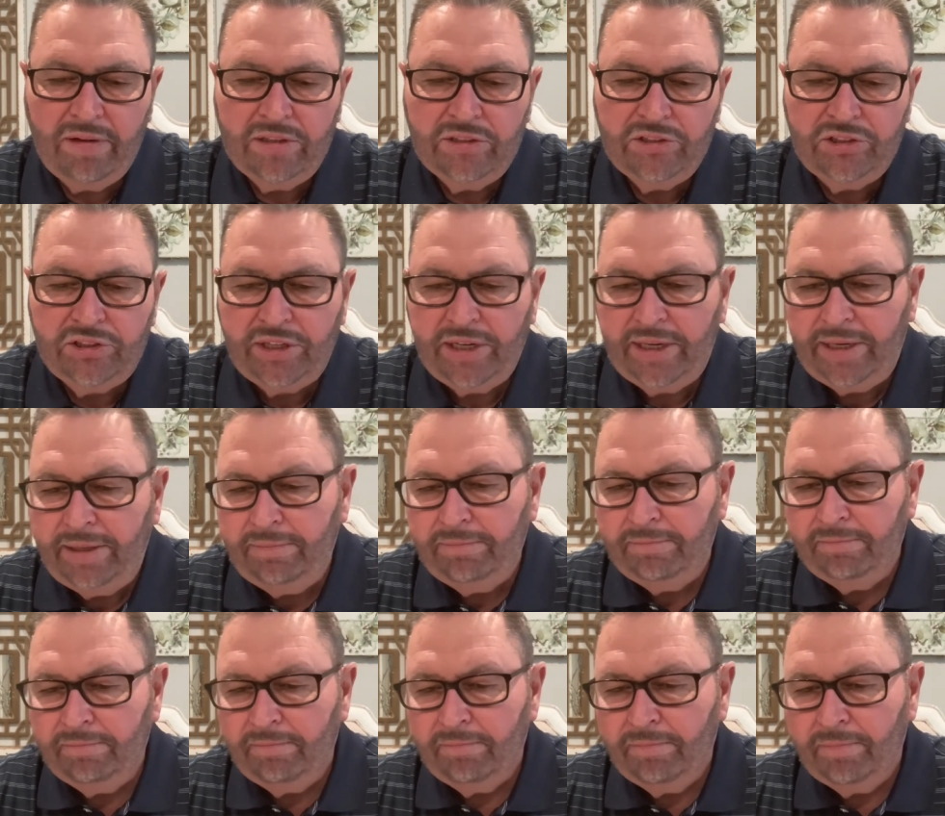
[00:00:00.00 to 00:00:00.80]

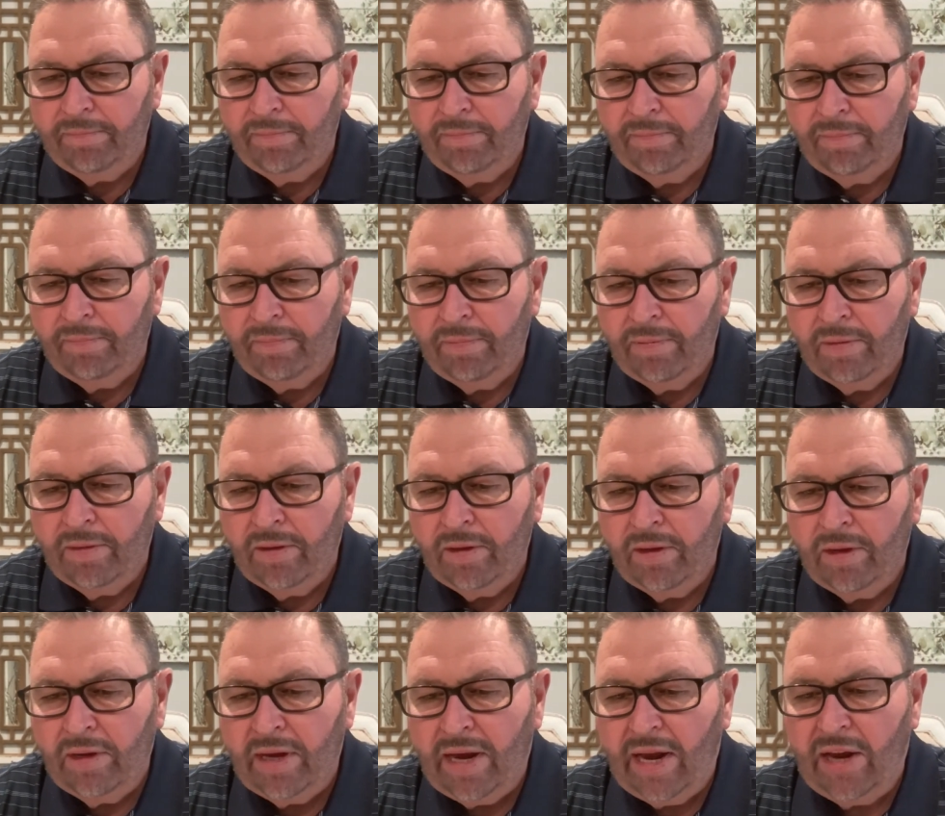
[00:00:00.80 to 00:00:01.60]
See?
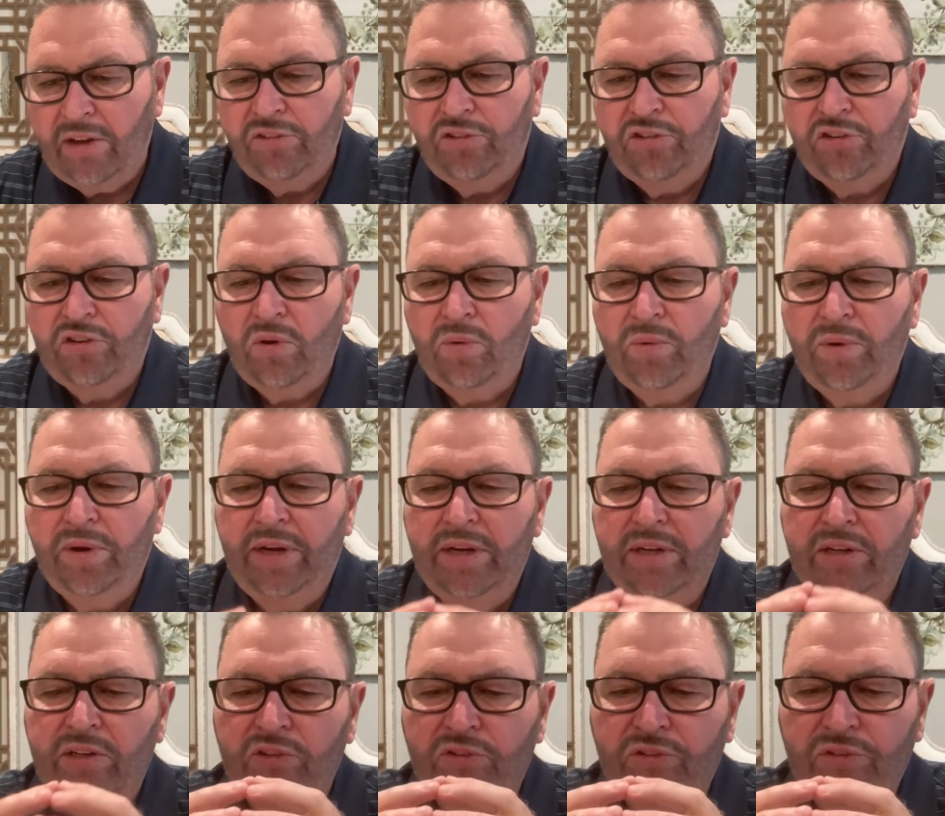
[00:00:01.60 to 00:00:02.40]
And so it
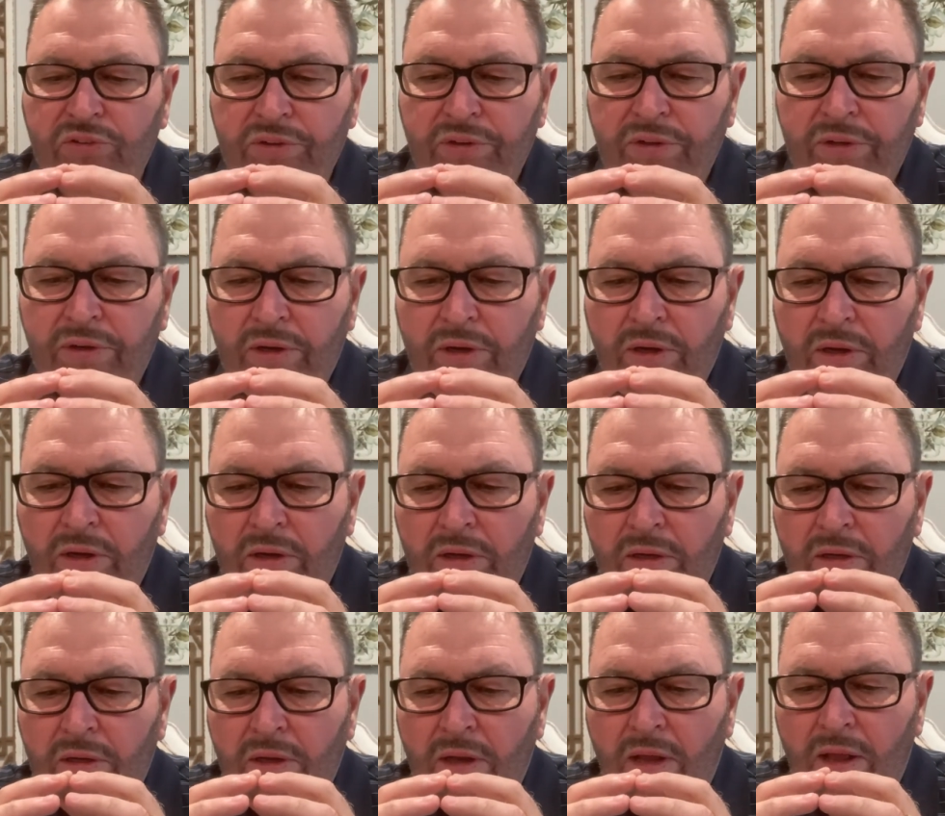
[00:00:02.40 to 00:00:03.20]
is
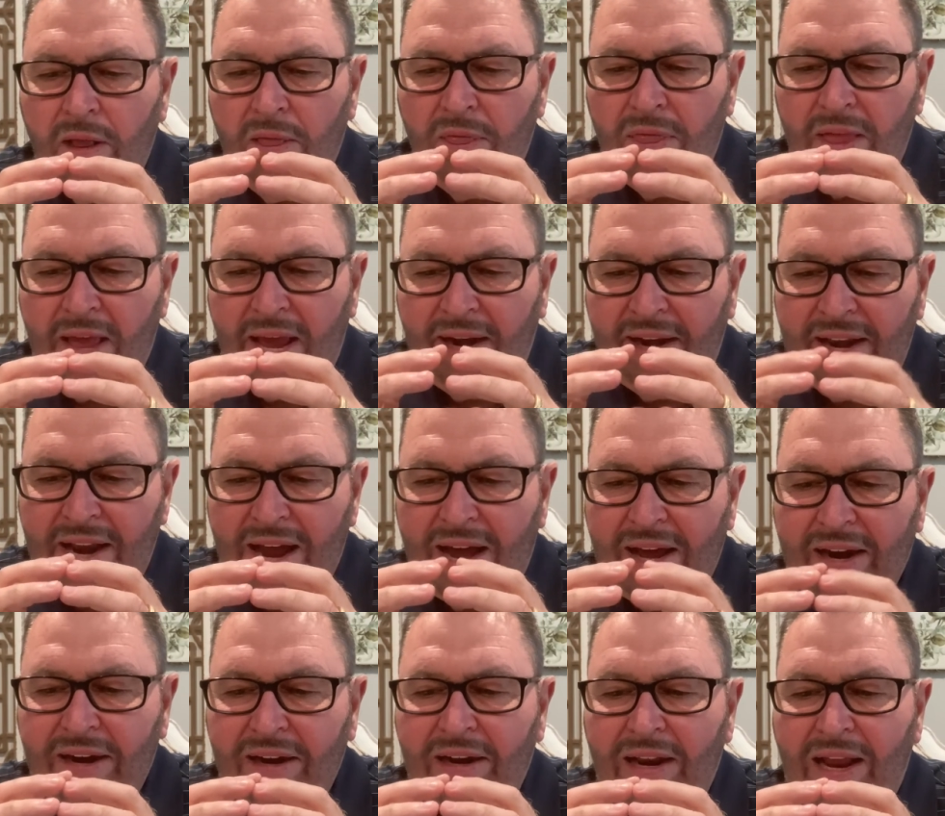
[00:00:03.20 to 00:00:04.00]
that
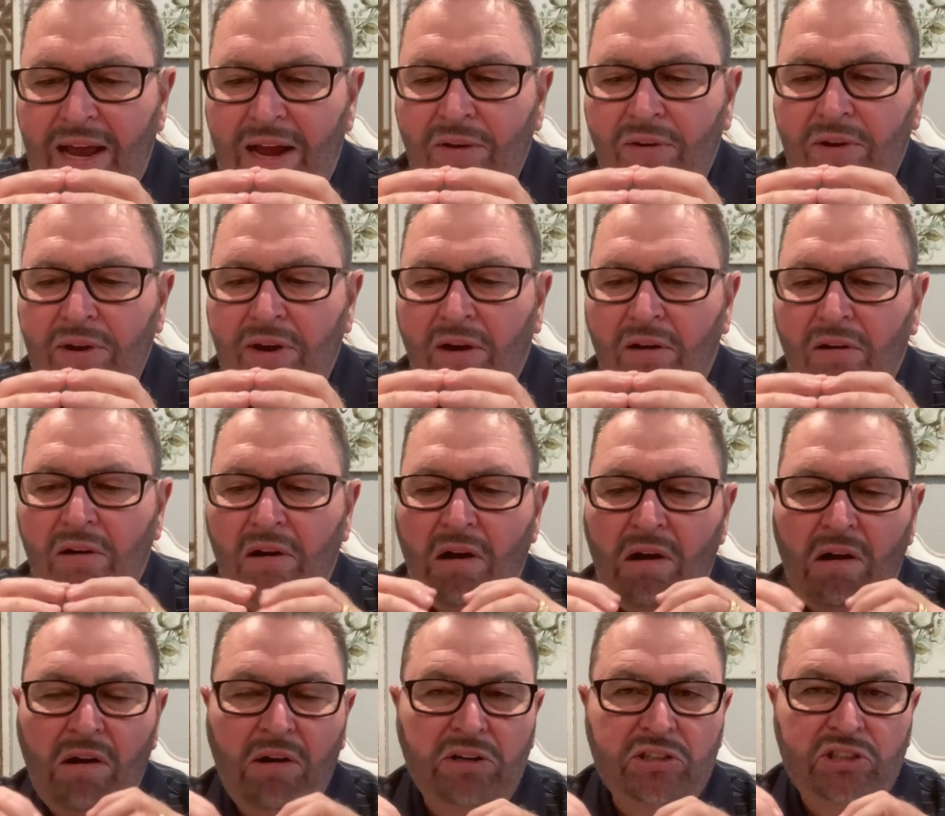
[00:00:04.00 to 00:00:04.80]
not allowing our
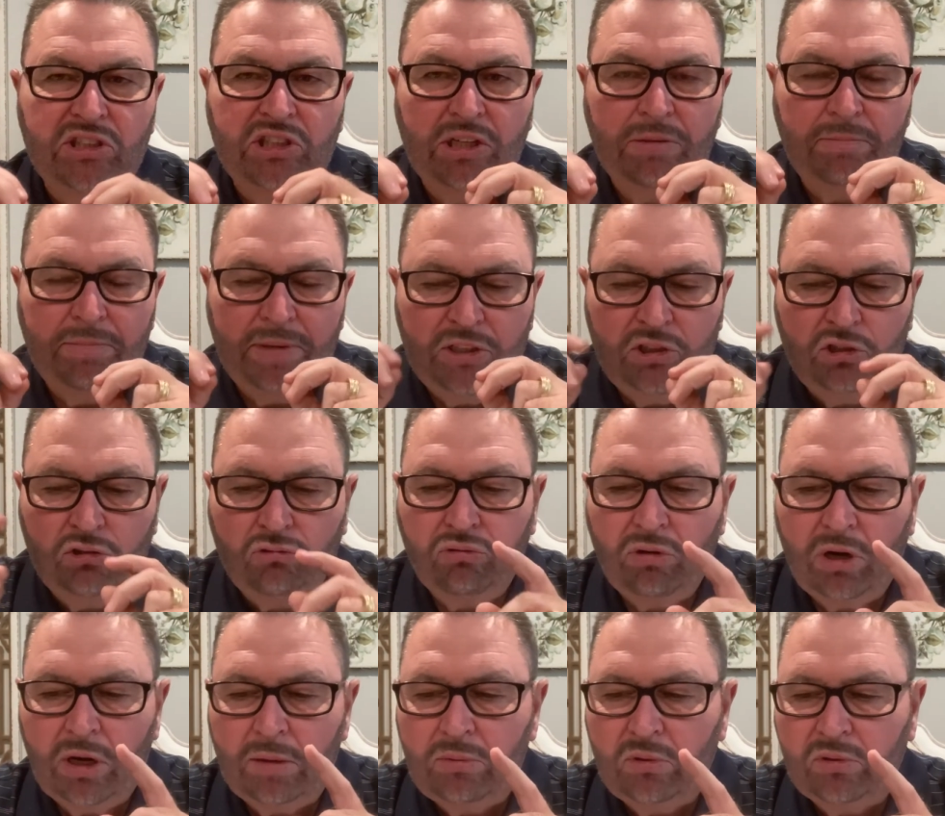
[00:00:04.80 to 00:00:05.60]
hearts to be
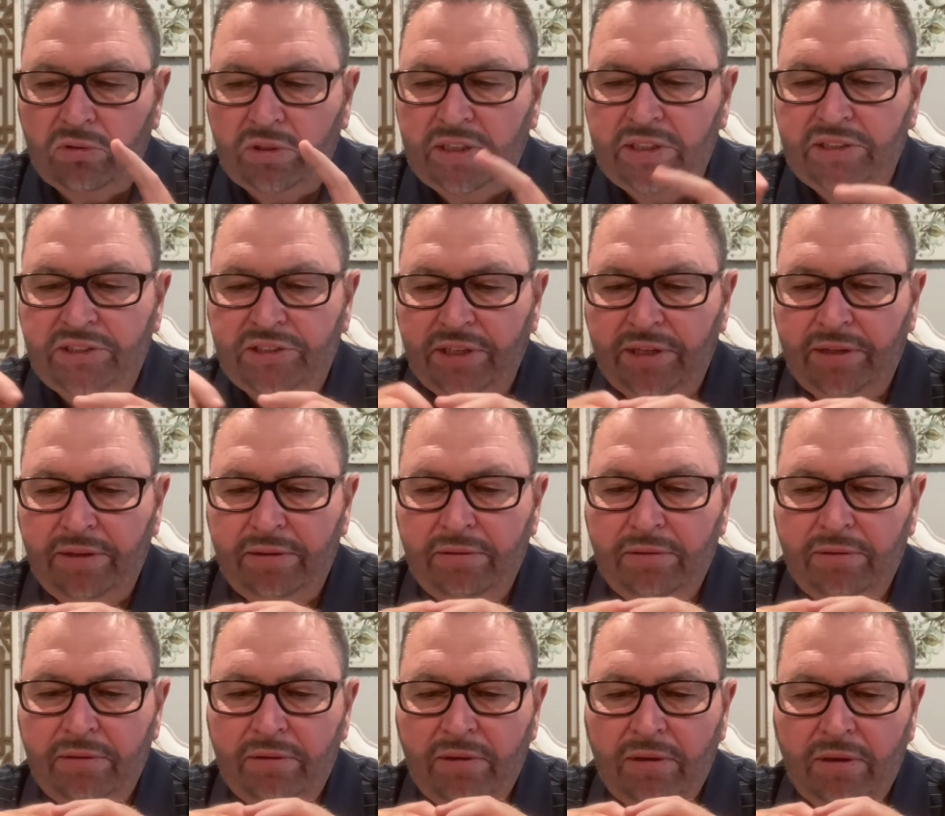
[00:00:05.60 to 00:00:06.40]
troubled, listen,